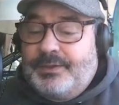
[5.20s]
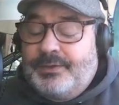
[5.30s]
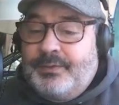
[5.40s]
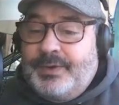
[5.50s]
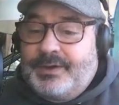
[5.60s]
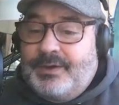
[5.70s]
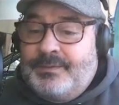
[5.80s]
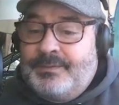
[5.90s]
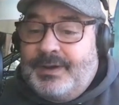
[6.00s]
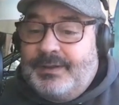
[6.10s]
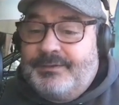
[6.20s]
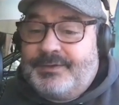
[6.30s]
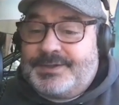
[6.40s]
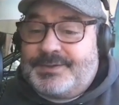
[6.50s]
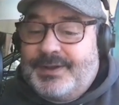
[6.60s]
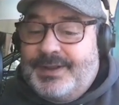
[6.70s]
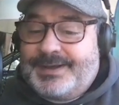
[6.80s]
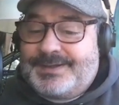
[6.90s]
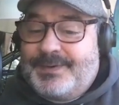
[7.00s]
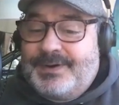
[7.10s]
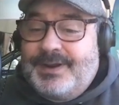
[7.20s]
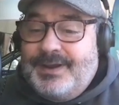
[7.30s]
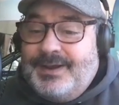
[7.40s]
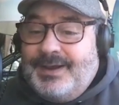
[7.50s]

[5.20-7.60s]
Luna Whitcomb, living soil expert.